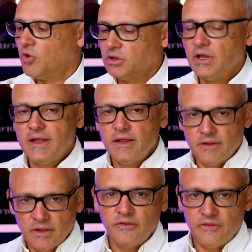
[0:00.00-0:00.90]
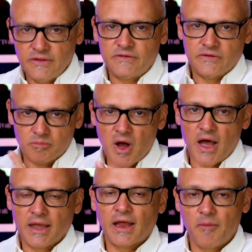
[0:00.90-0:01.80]
Well, this is
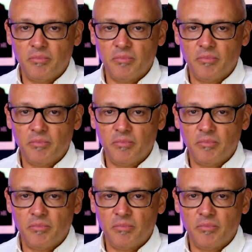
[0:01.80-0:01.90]
my